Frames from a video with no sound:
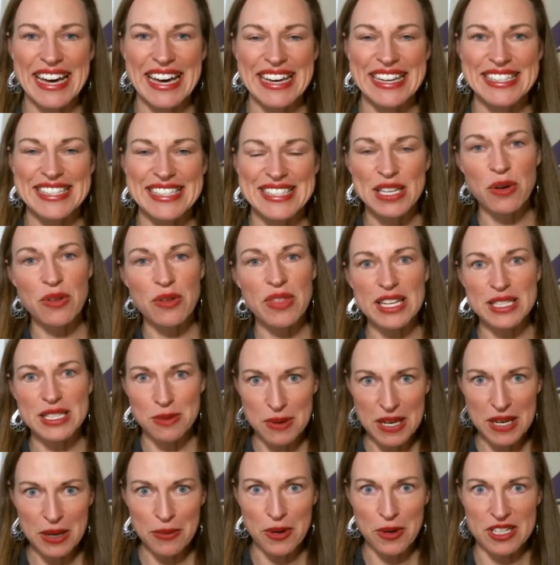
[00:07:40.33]
So that's
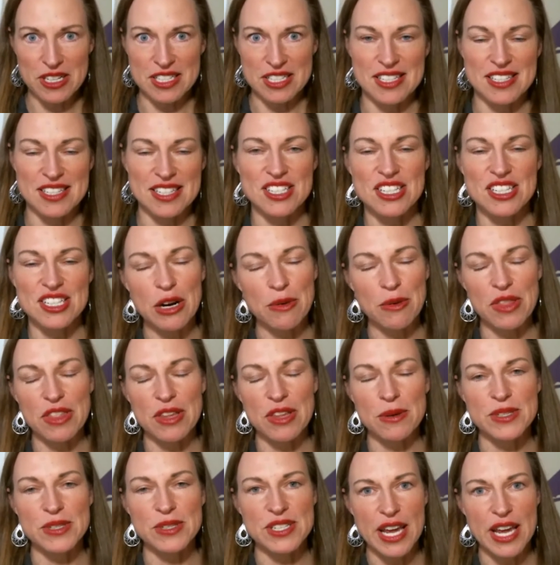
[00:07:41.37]
what I wanted to share with
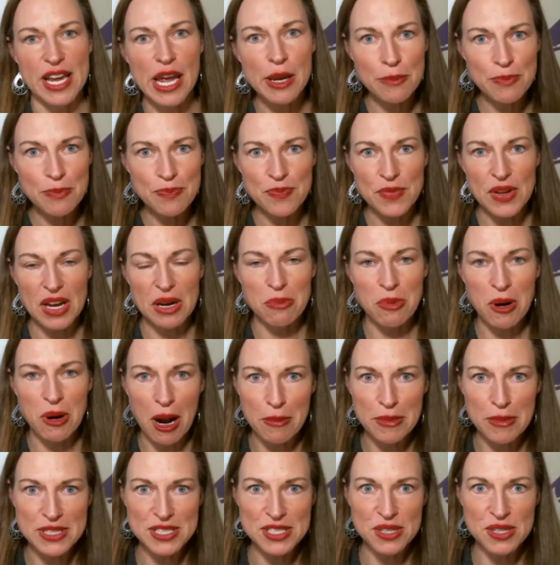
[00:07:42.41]
you today. I
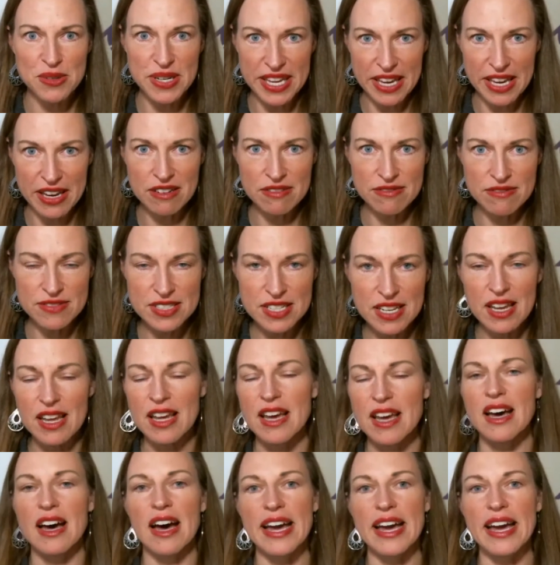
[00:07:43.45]
promised you a gift.
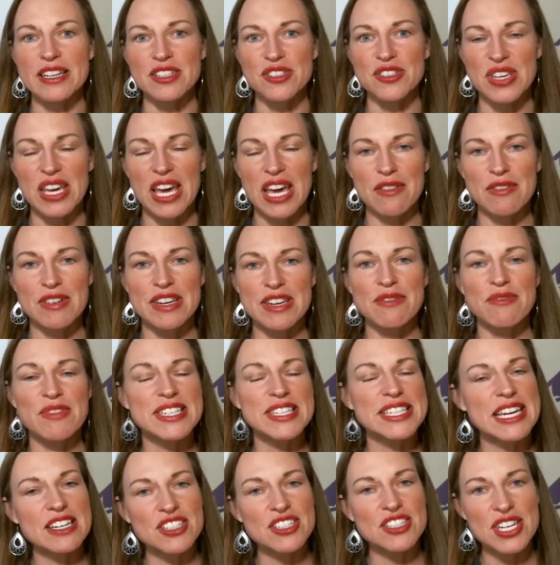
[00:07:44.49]
I actually have an
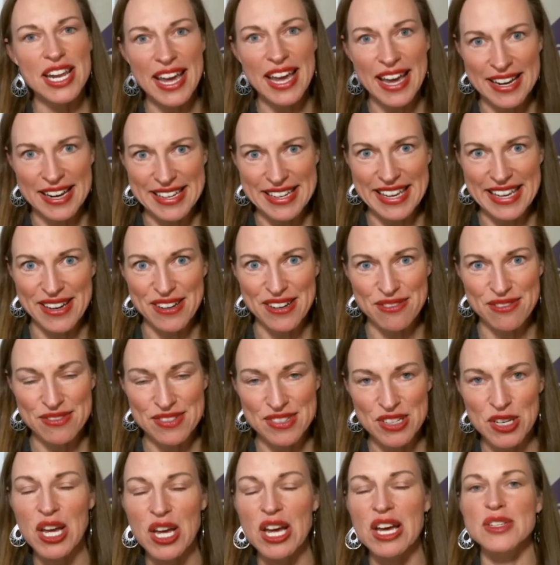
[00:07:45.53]
invitation and a gift.
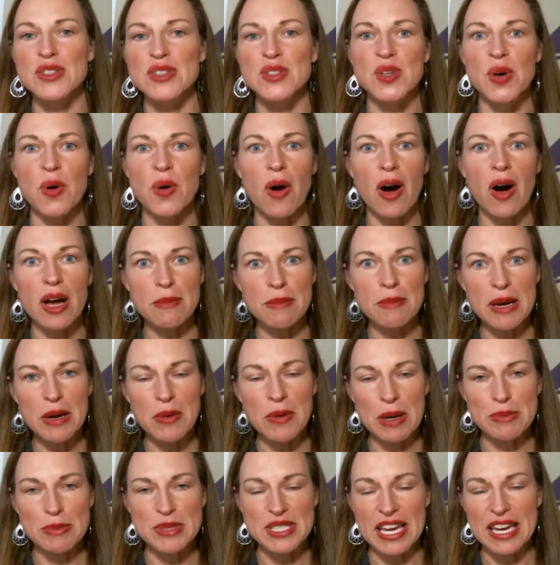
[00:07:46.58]
So on my
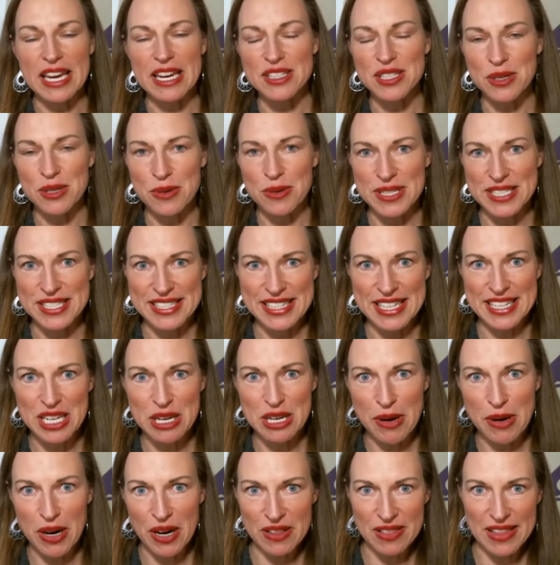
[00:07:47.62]
website,
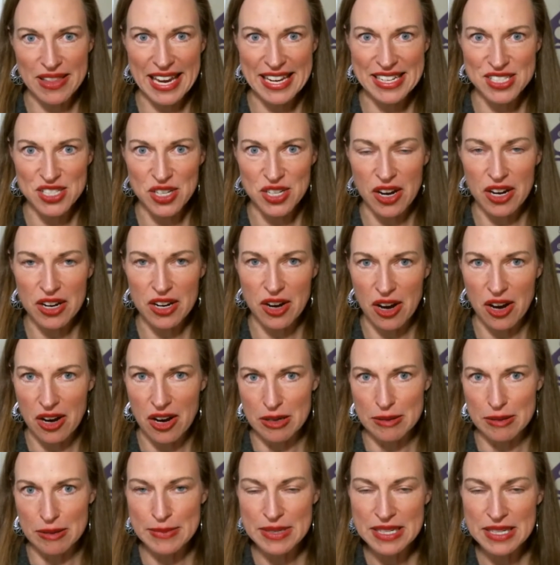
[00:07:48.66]

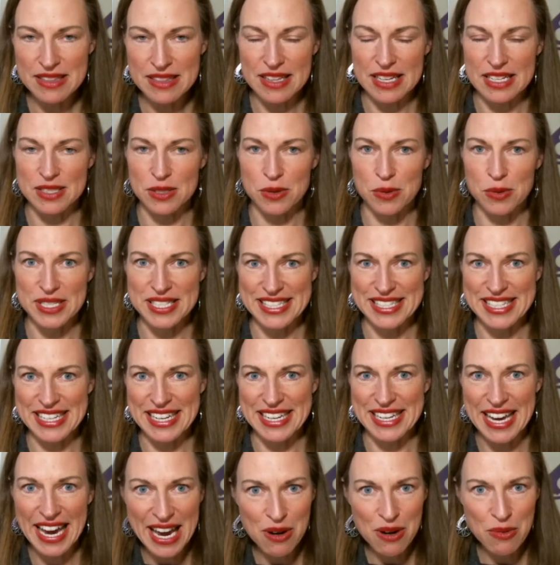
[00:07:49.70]
ChristinaMarlett.com, that's
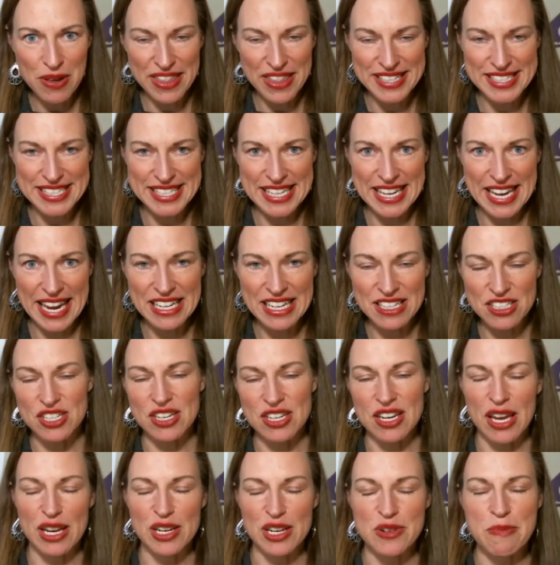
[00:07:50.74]
Christina with a CH,
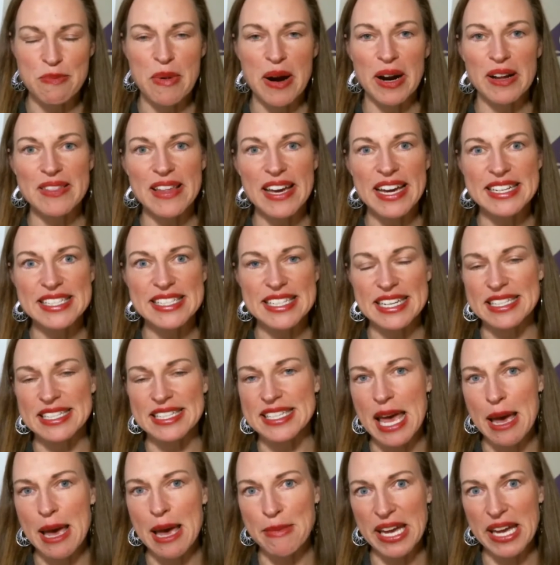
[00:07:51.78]
and Marlett is
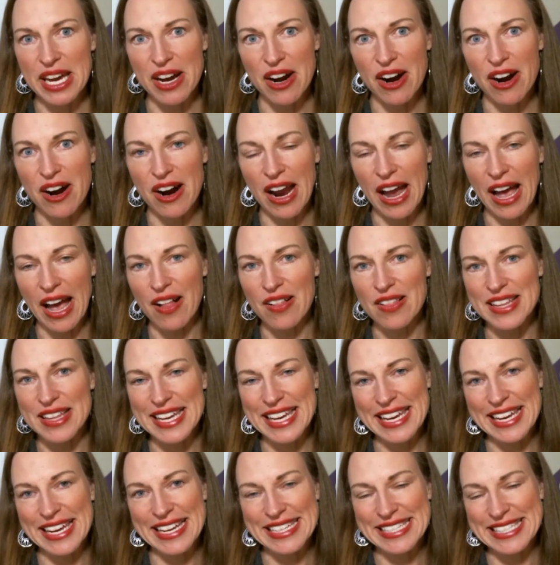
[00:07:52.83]

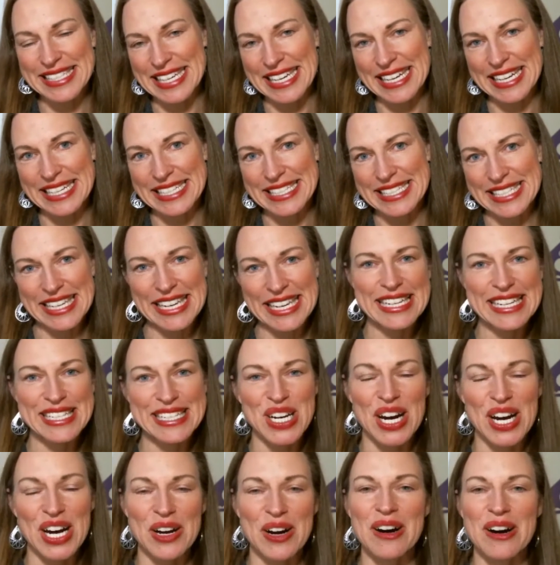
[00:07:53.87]

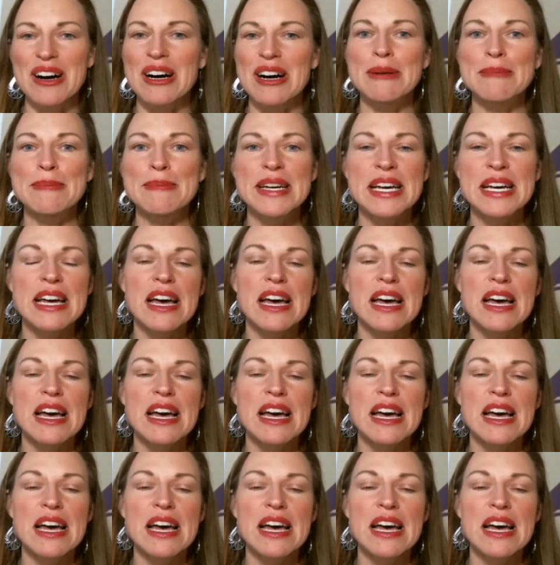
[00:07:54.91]
MARLETT.com.